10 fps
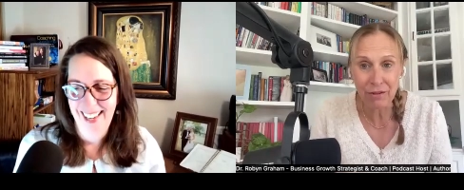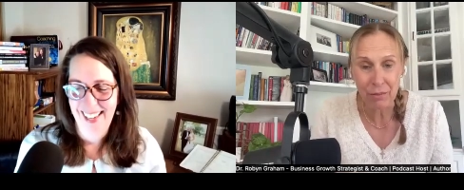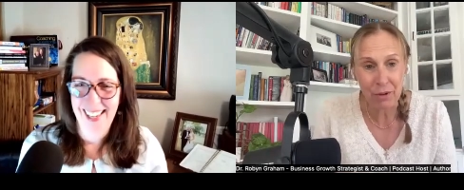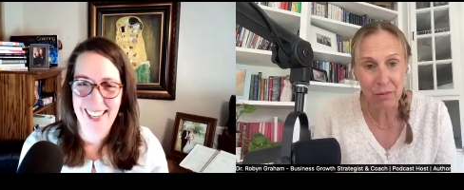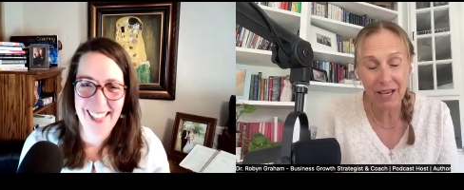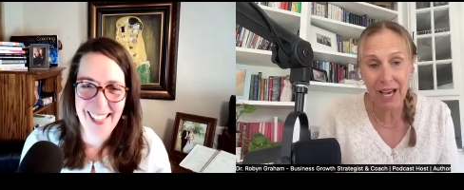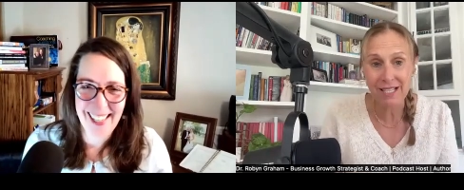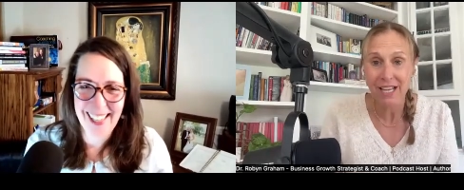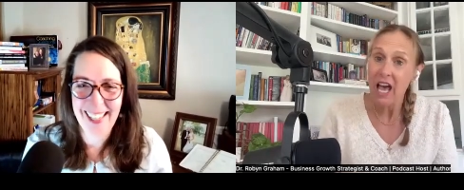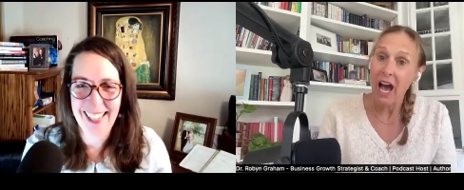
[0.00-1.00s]
Speaker 1: from you because
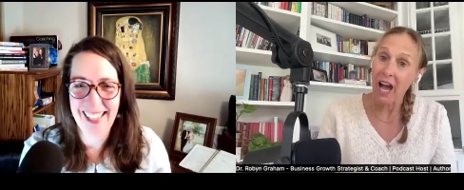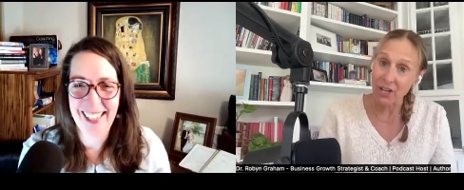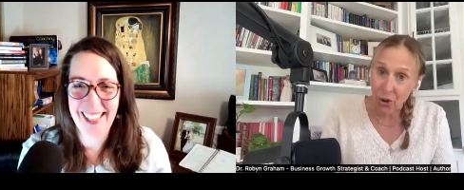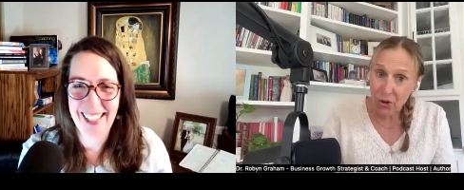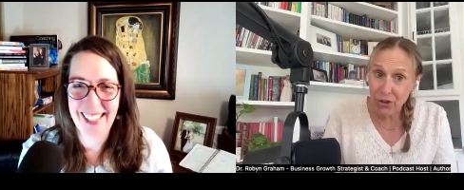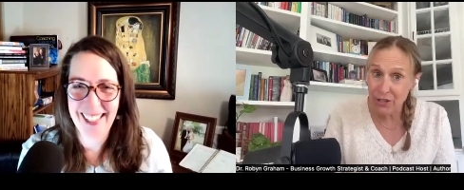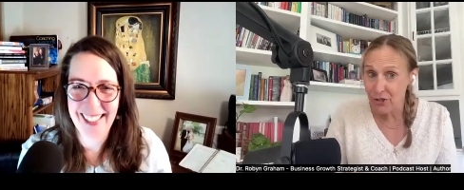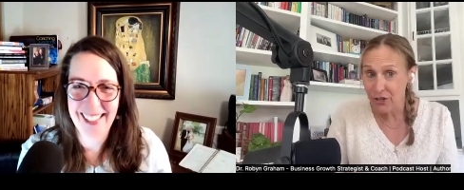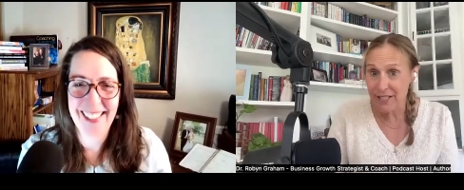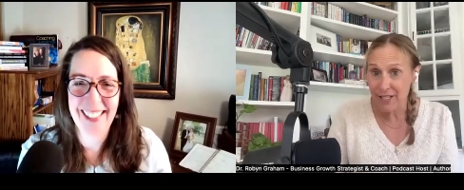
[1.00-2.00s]
I know you're in
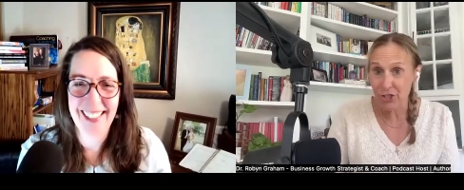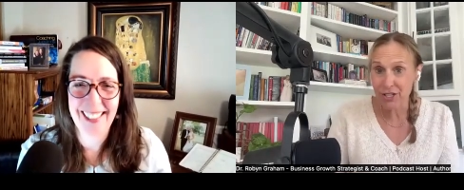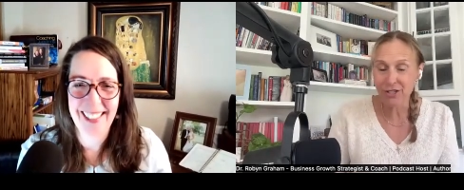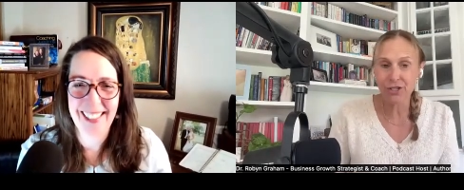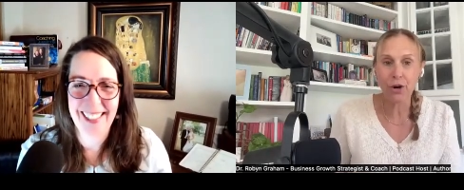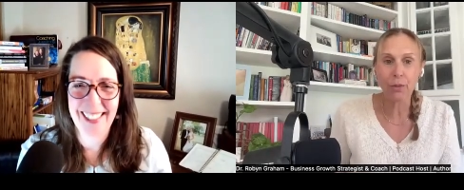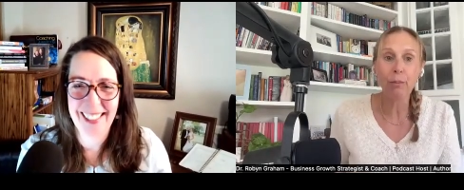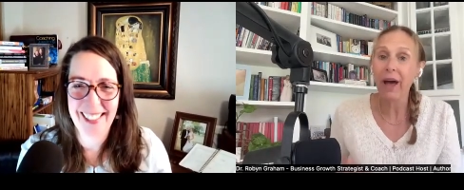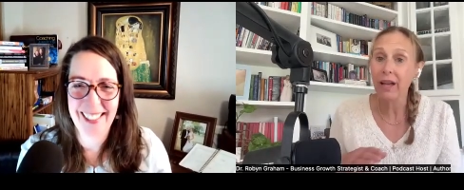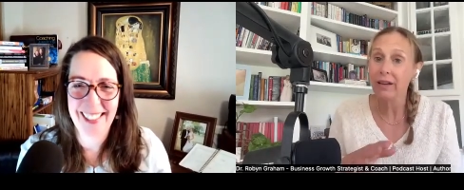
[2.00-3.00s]
transition. So,
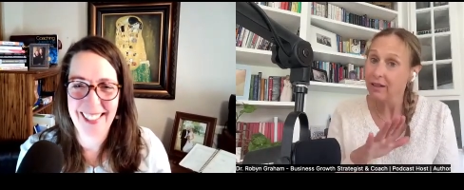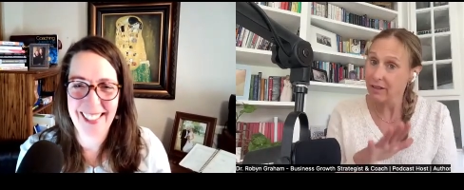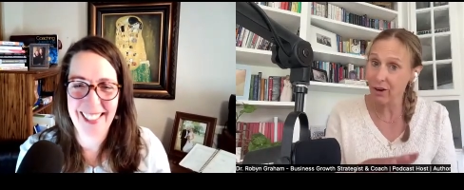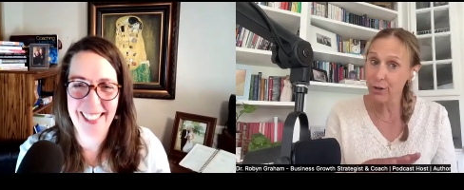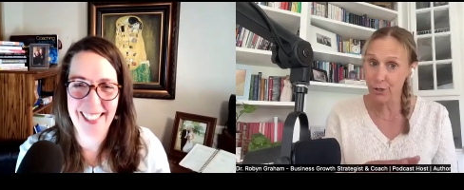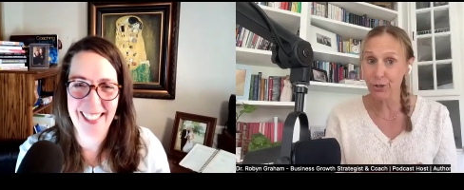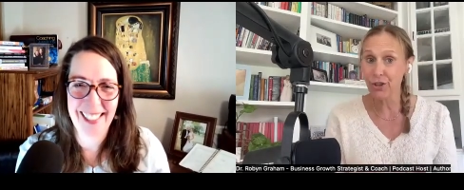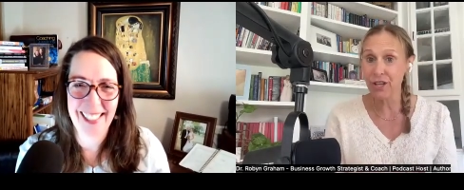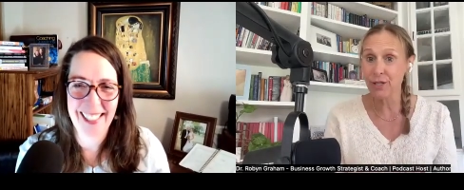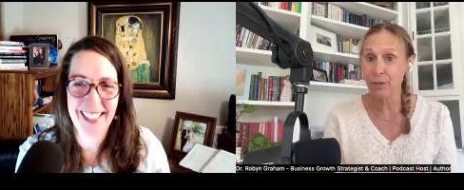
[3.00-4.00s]
but there are certain
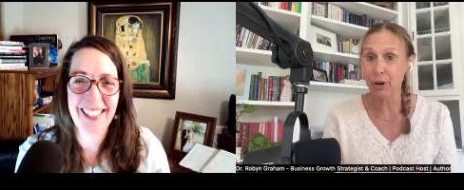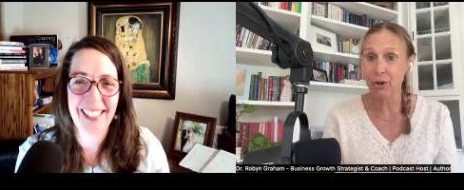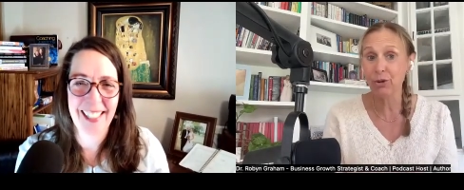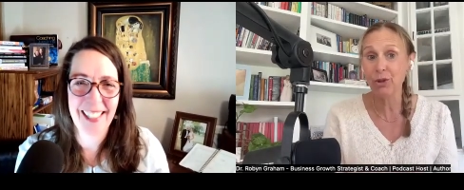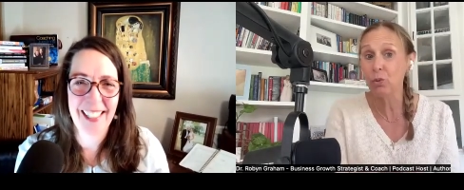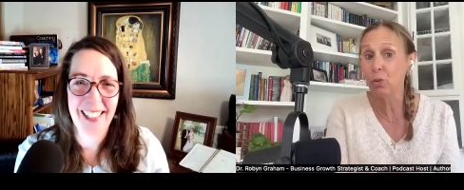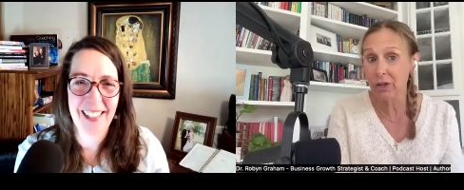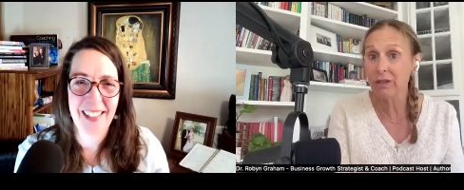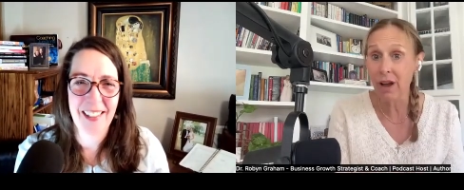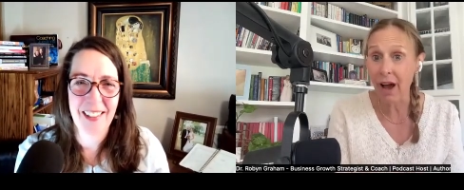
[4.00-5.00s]
things about you that will
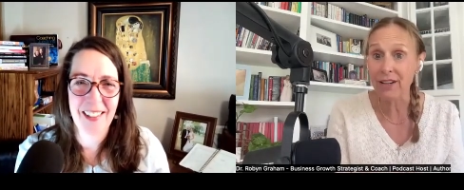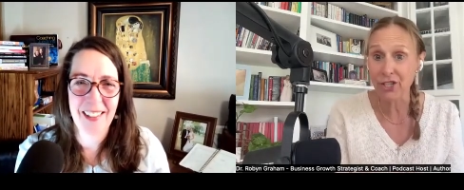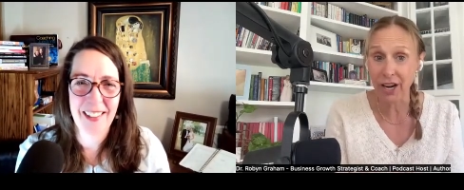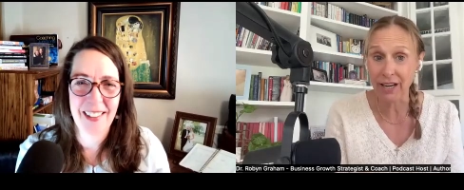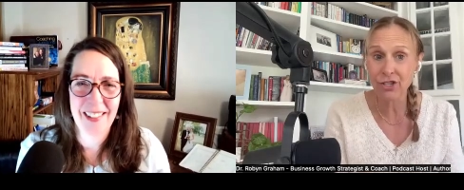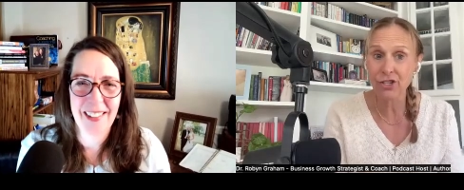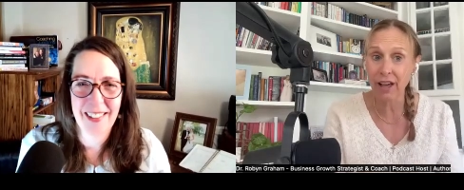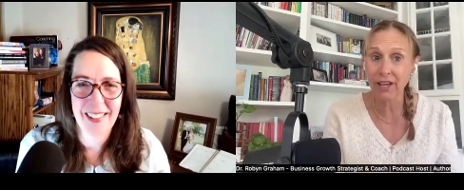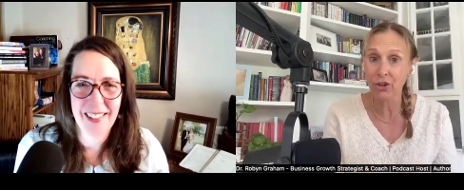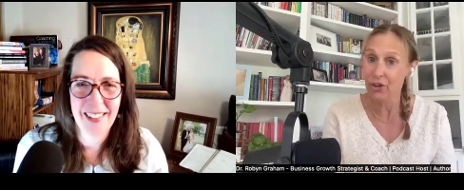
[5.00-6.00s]
not change,
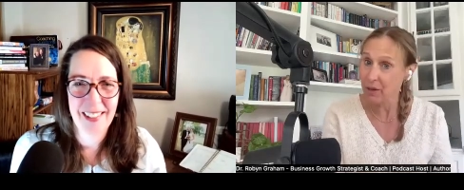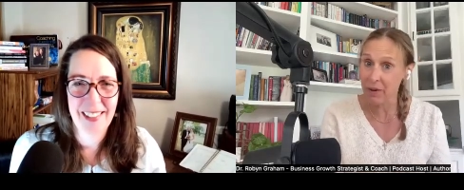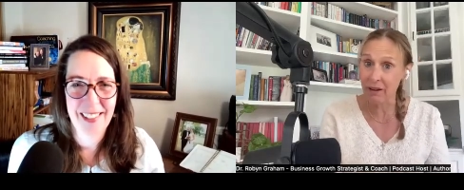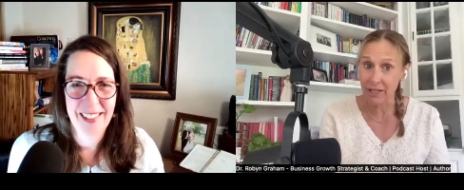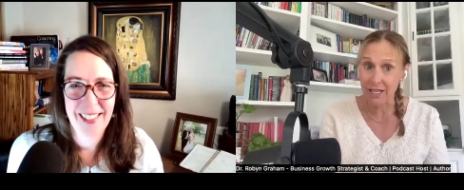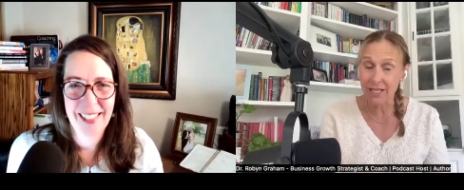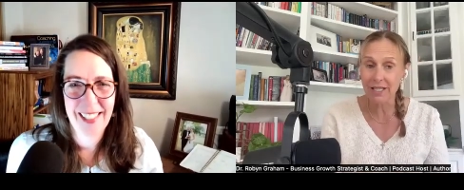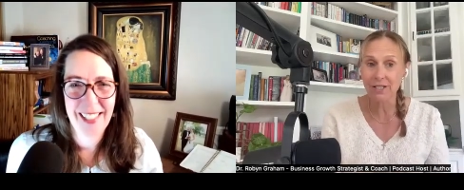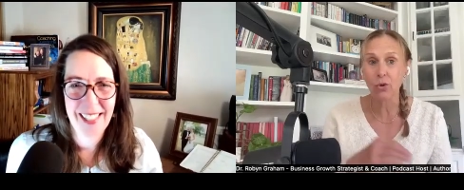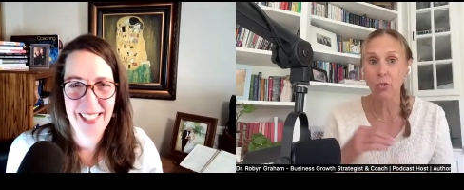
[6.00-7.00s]
like your email list
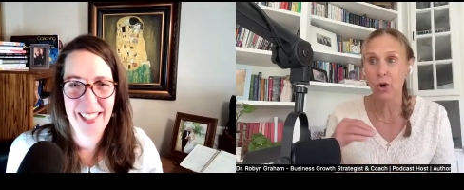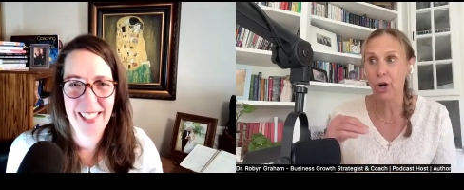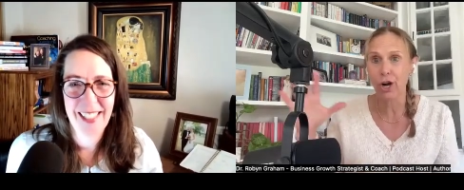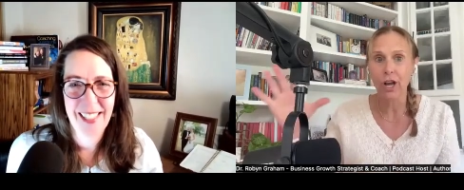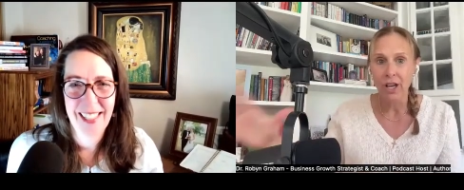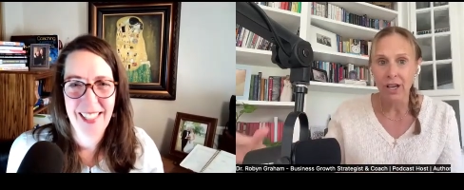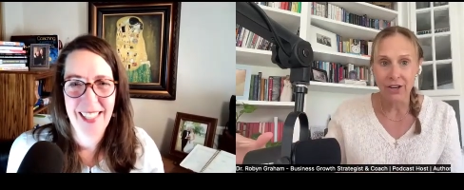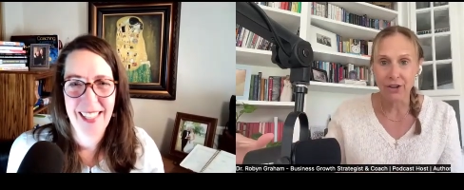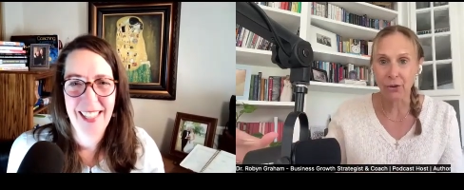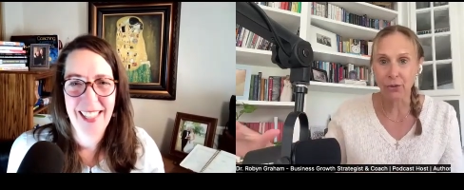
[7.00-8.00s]
or, you
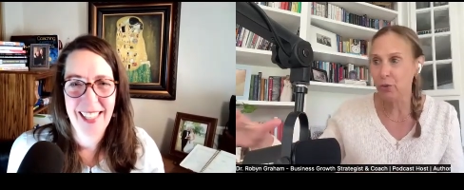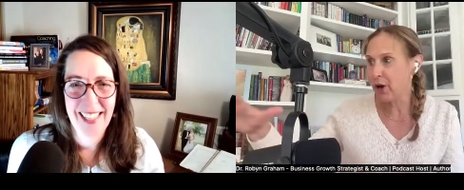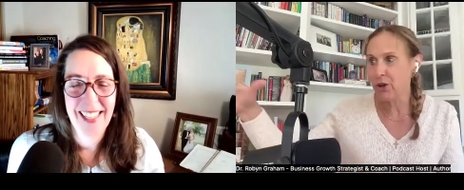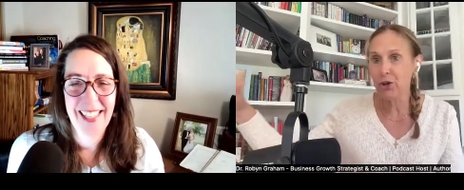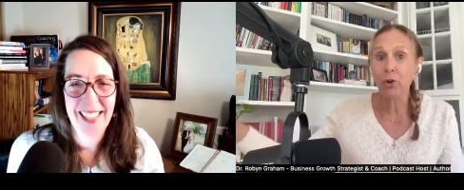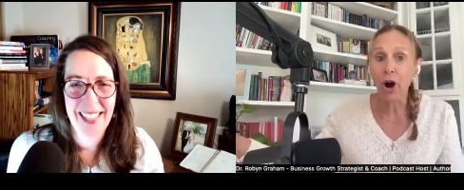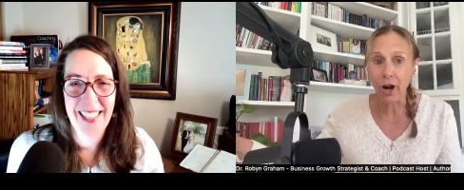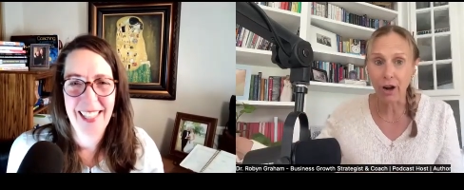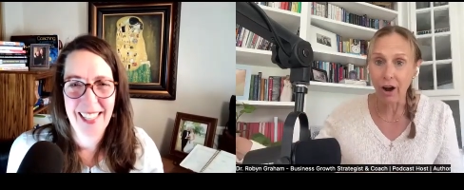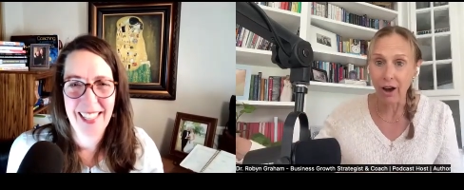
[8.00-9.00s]
know, where you are
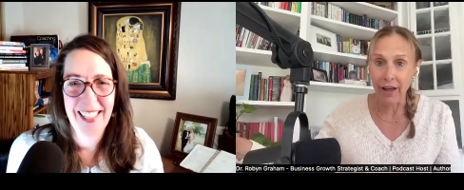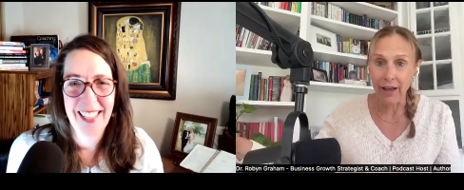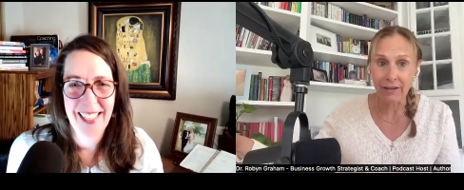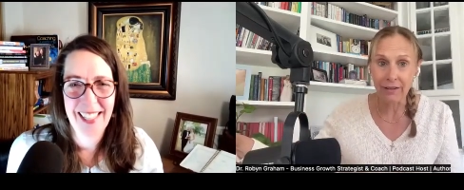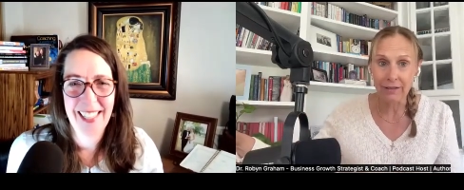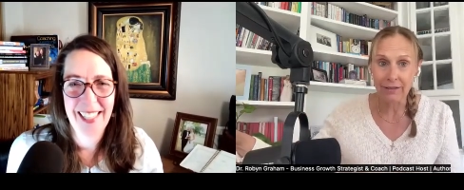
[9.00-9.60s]
on